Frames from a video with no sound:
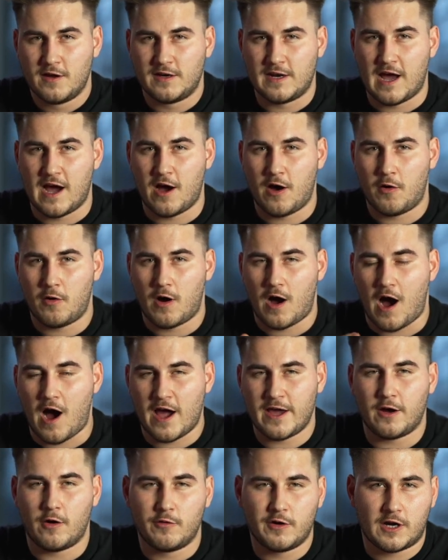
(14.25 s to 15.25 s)
Now,
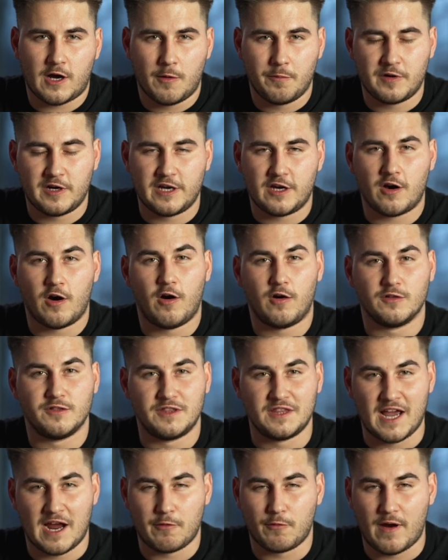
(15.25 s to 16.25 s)
I own a company called
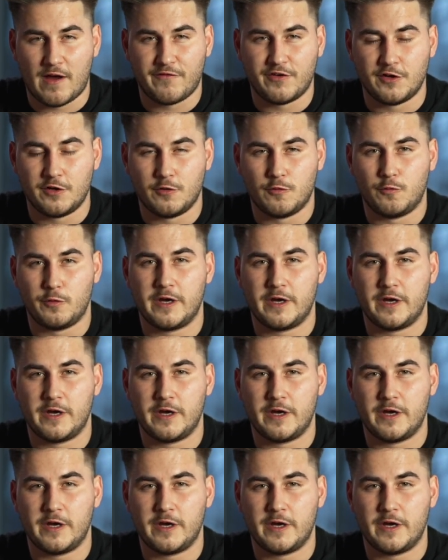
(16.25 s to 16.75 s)
Net Revenue.